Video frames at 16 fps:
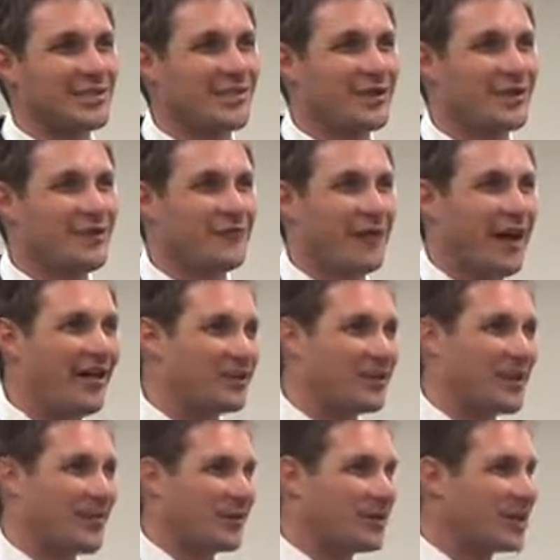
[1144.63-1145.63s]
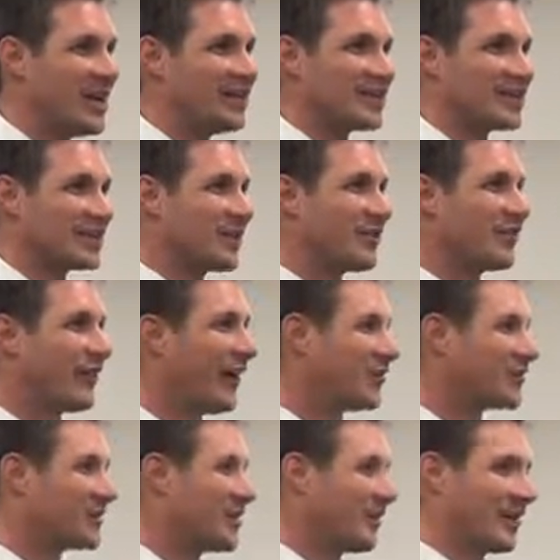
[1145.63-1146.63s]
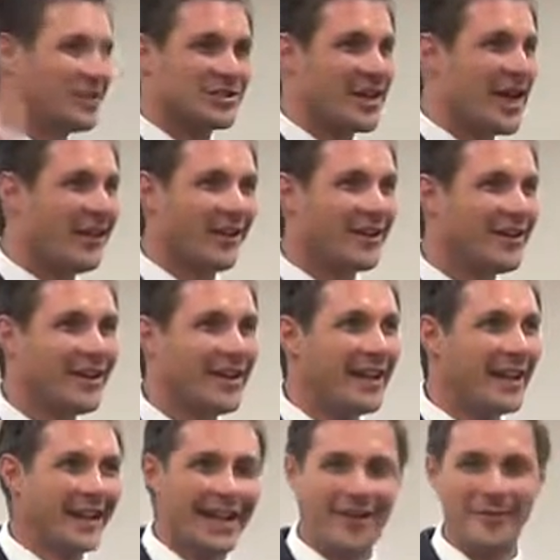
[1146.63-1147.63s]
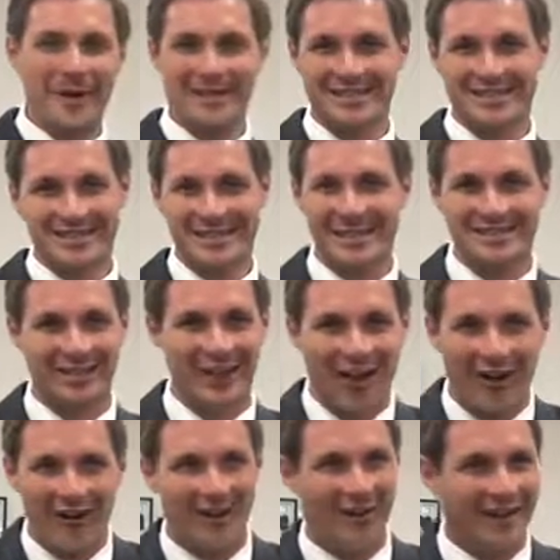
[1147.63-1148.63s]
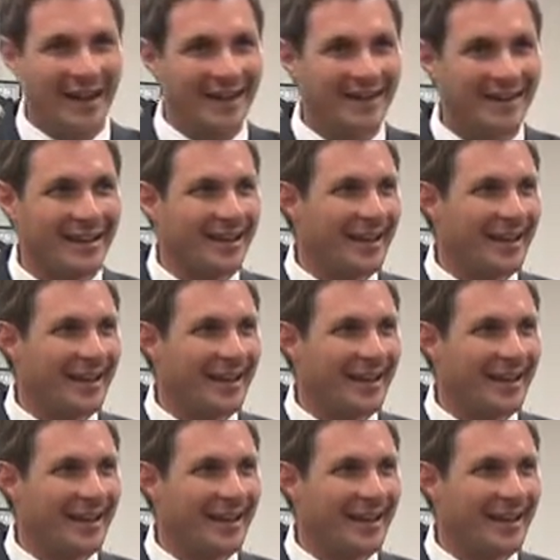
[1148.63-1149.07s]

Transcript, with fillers: And when you're in fellowship with Jesus, you're in fellowship with each other. And everybody just gets along great.